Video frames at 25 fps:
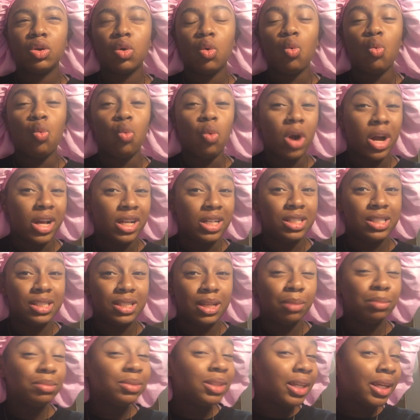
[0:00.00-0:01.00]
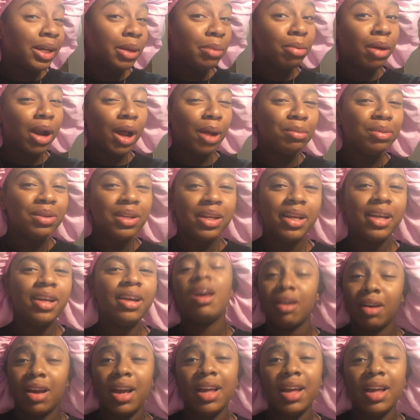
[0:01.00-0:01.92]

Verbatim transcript: one something probably